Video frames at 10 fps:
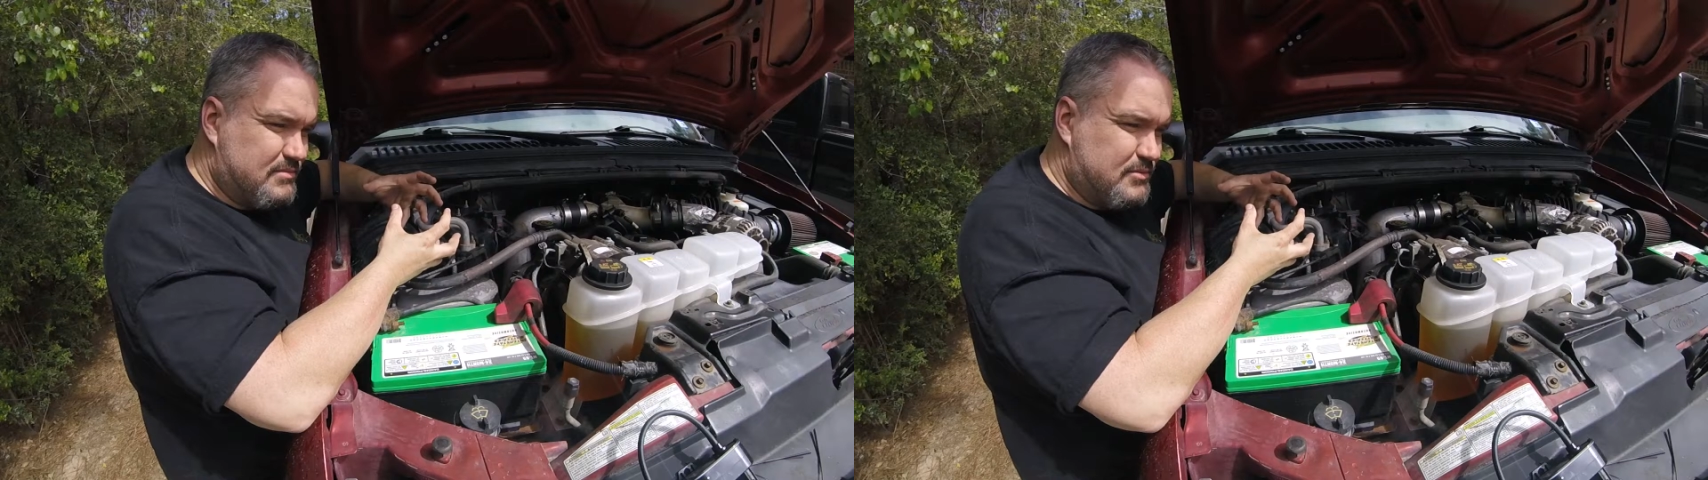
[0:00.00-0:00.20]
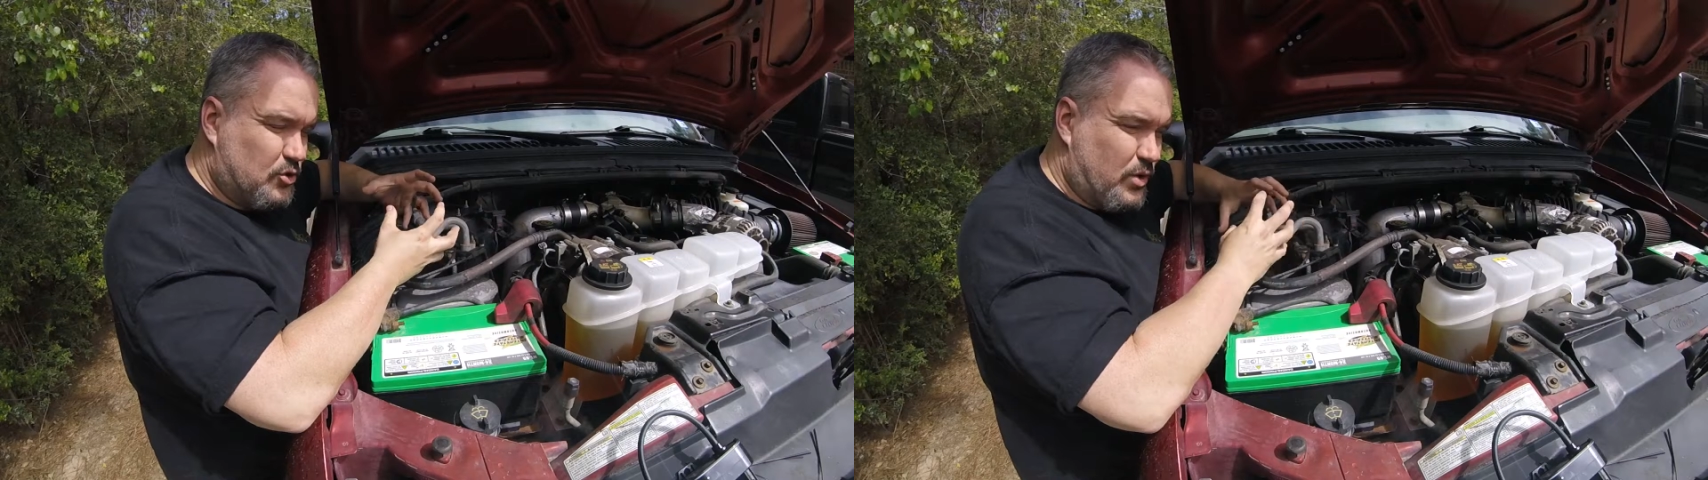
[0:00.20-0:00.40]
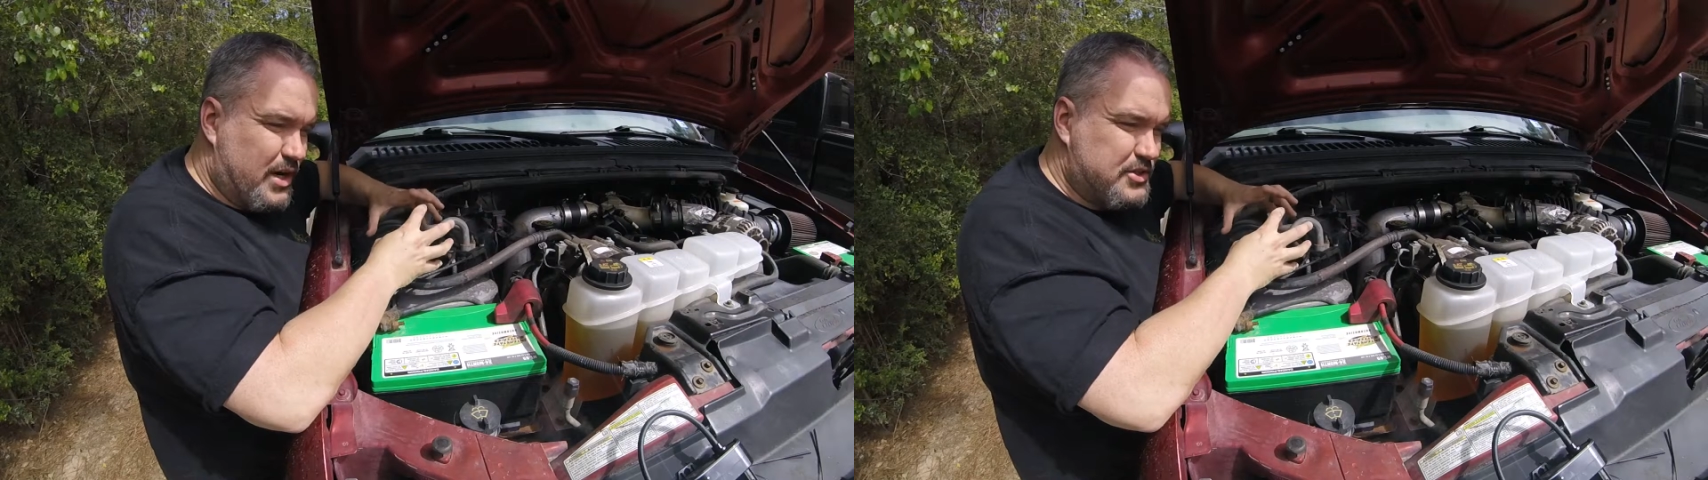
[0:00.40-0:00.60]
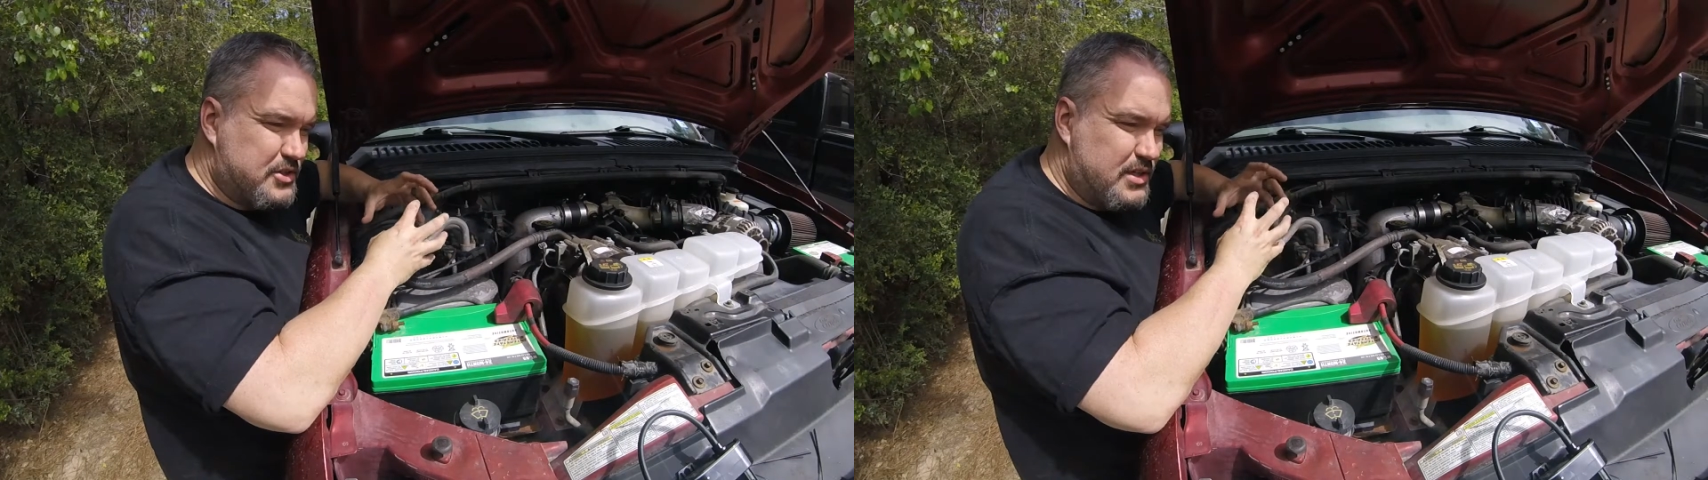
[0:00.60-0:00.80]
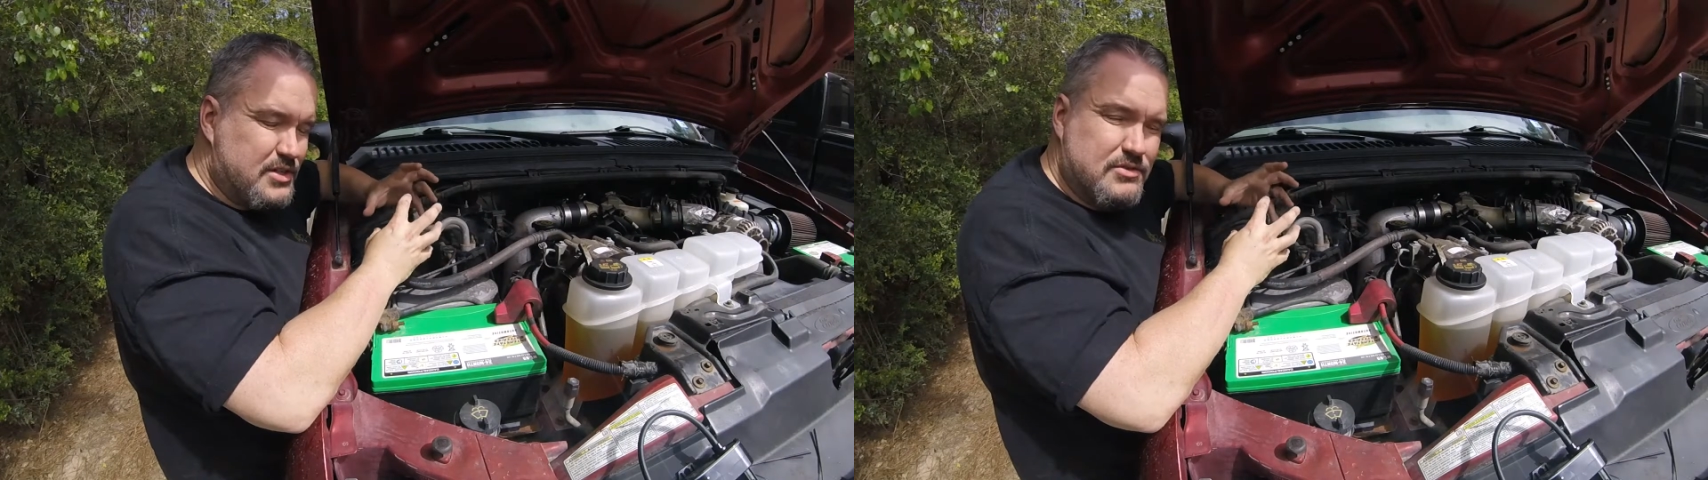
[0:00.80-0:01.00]

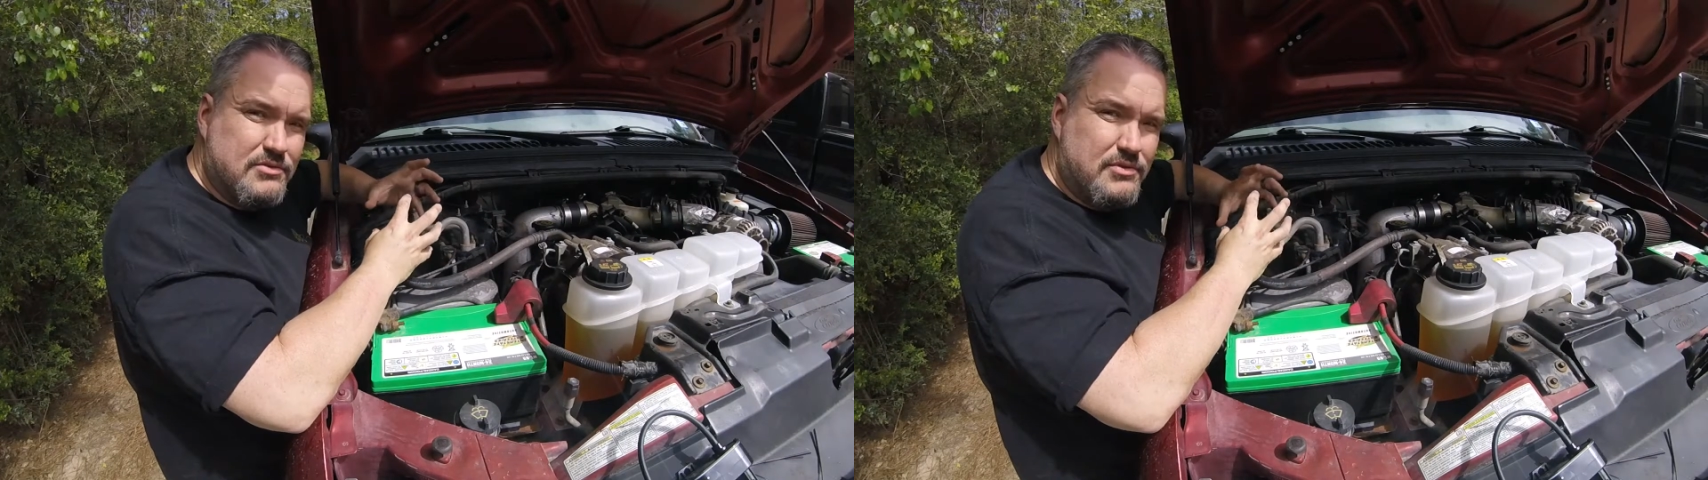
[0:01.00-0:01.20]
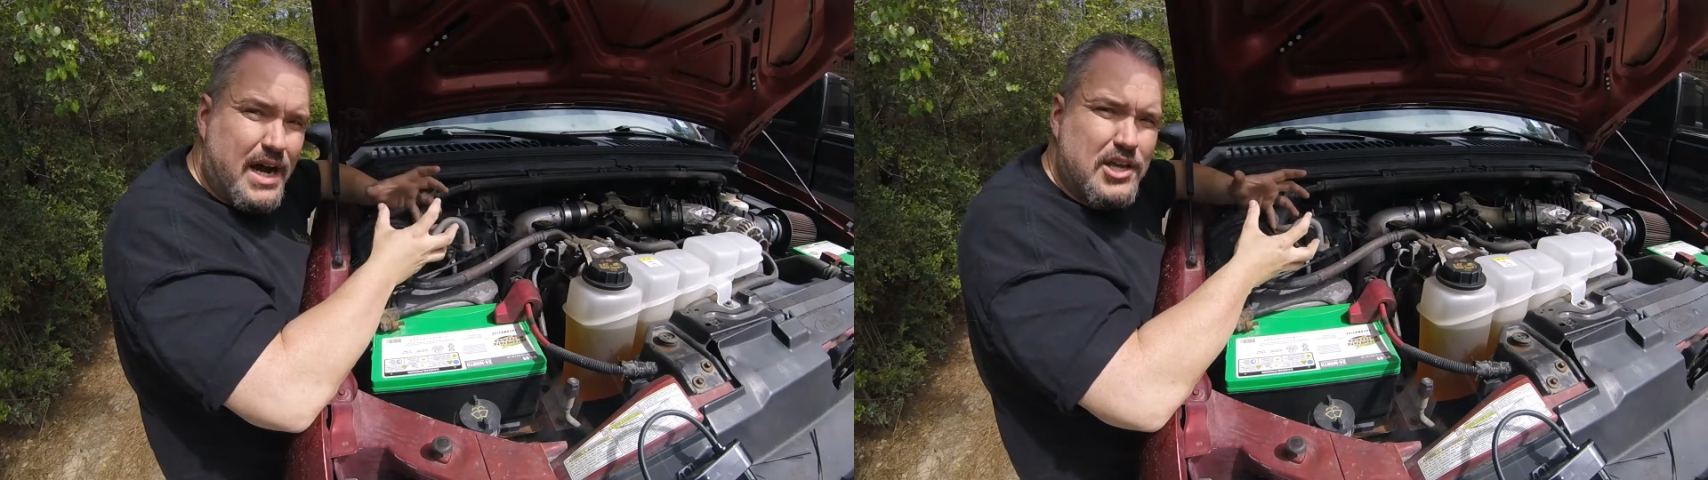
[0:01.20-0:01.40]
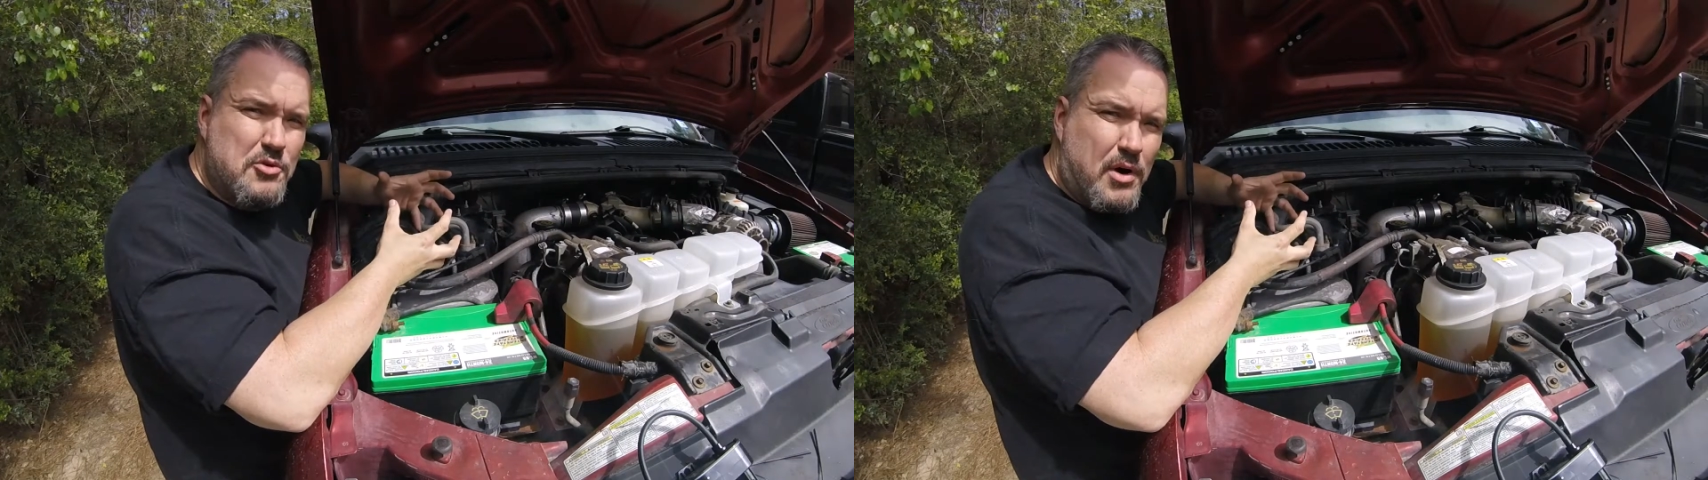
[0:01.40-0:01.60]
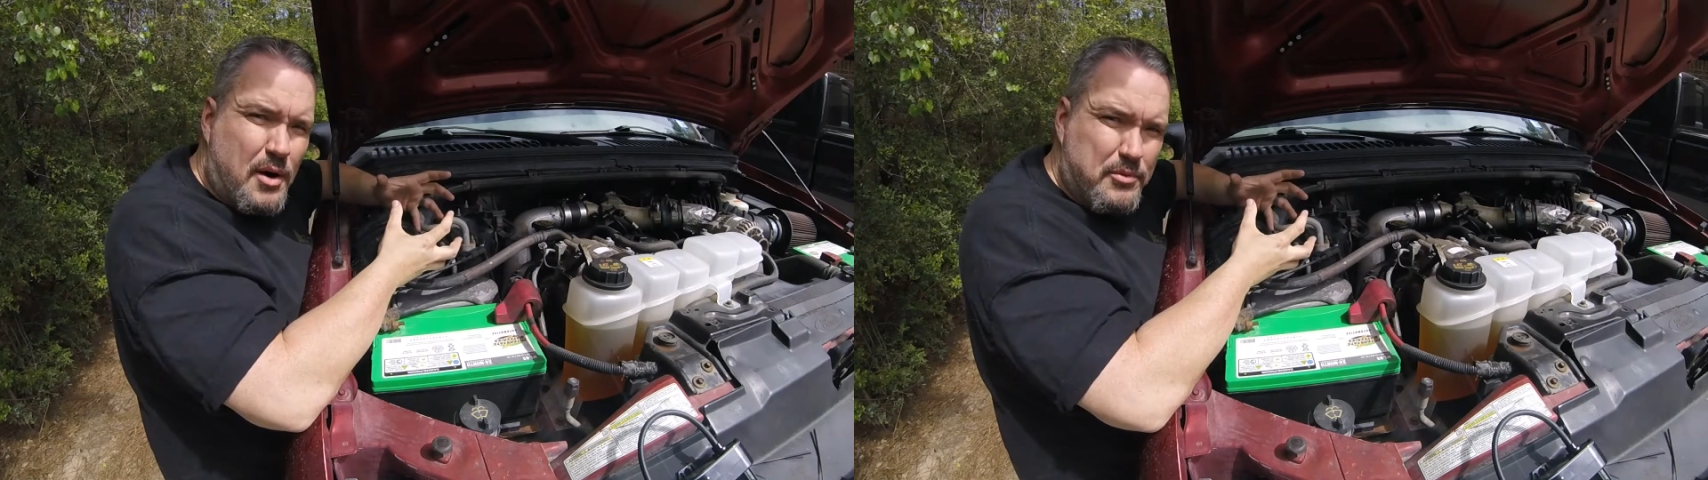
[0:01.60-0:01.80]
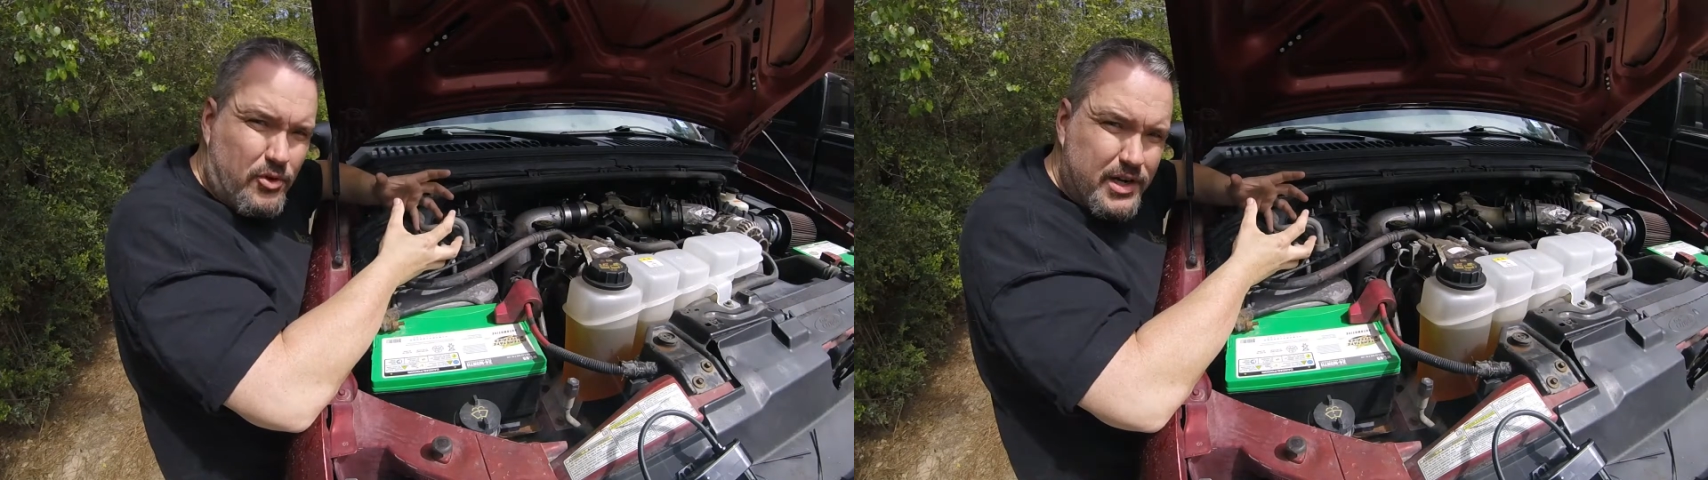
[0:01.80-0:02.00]
direction is vacuum
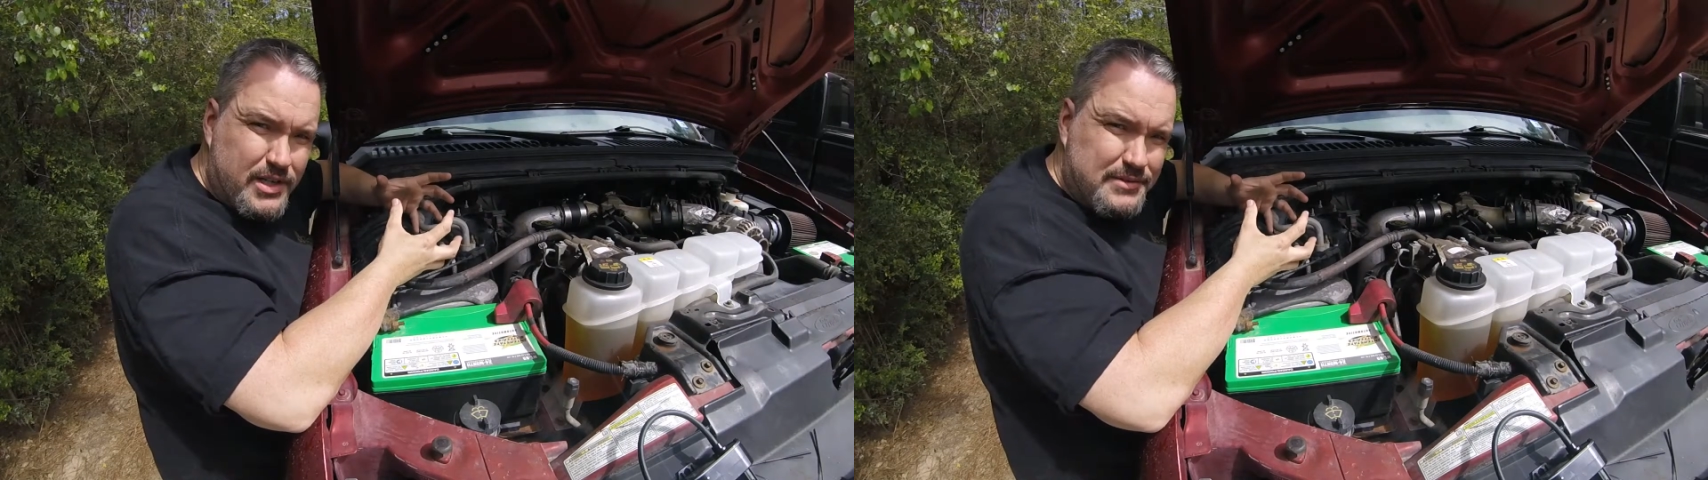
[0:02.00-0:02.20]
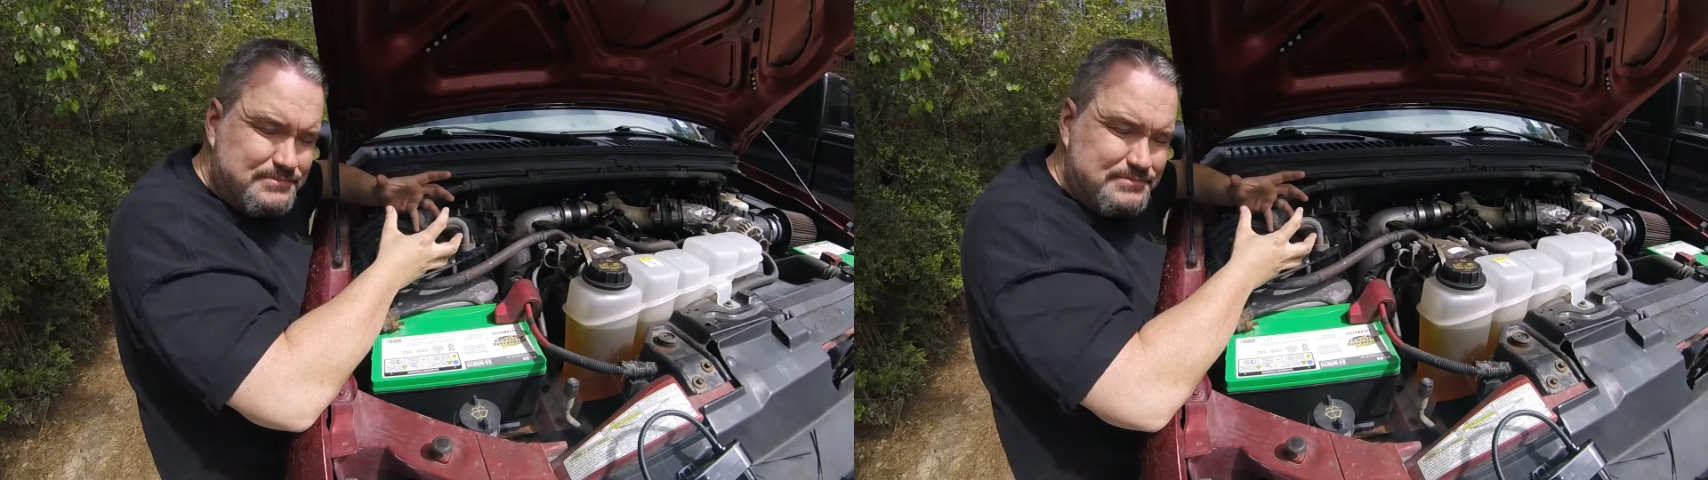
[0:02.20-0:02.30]
operated.